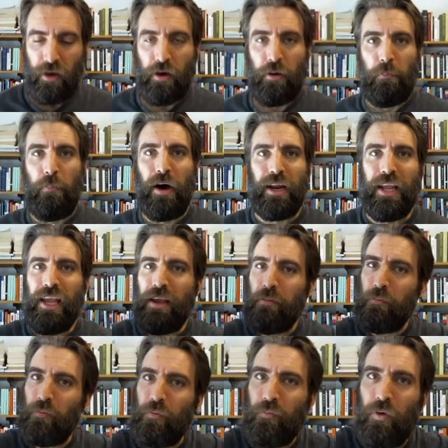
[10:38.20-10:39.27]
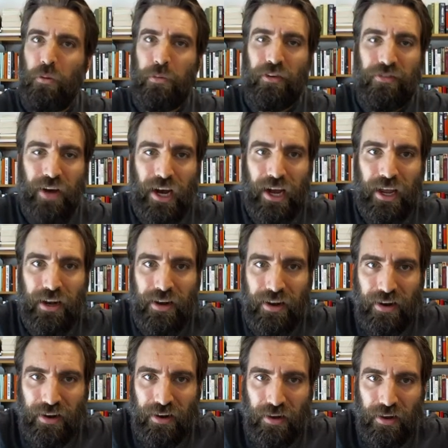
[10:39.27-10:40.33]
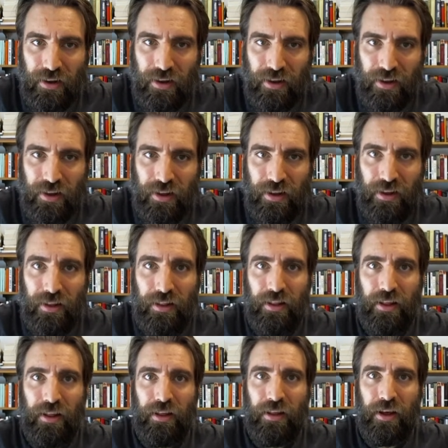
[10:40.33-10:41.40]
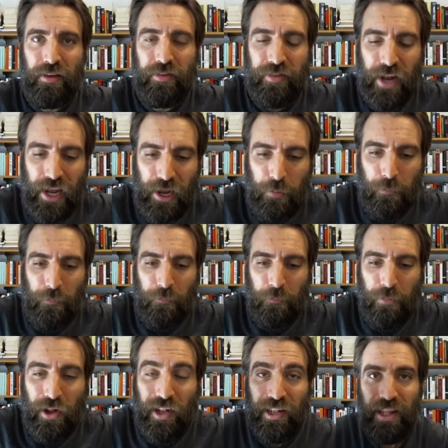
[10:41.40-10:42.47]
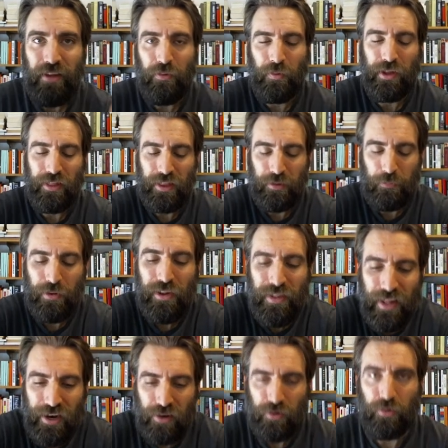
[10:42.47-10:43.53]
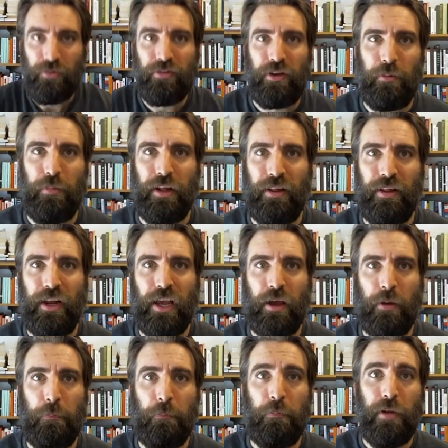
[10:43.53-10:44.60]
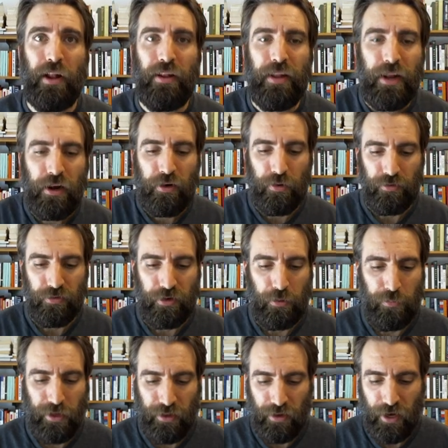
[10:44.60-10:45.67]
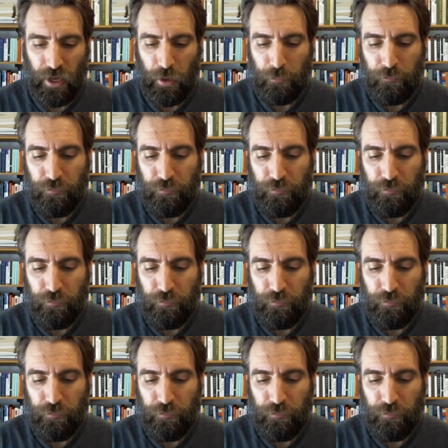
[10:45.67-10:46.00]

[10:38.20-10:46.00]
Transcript: Money will provide a state poli- with political stability. Political stability.